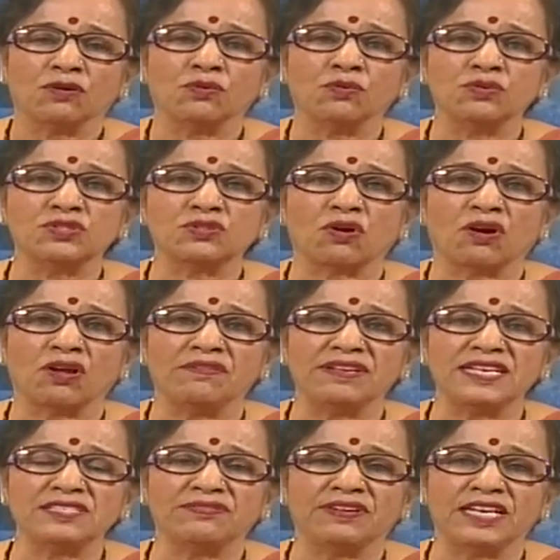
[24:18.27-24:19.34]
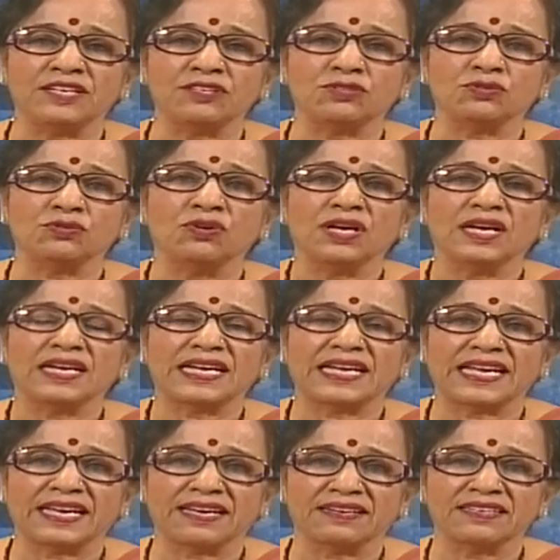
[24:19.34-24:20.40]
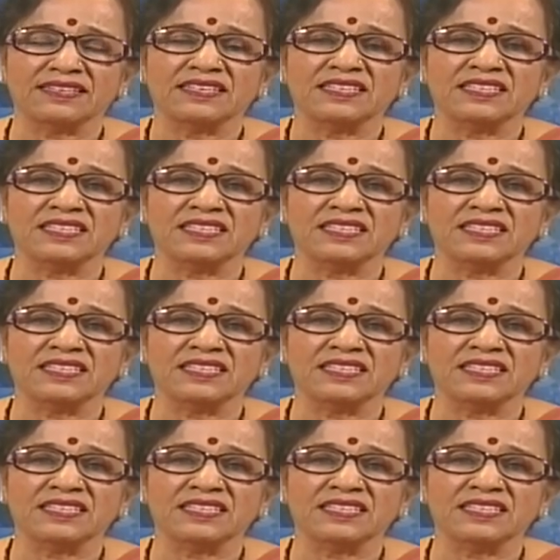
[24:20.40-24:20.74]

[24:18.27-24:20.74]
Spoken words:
who is always willing to care,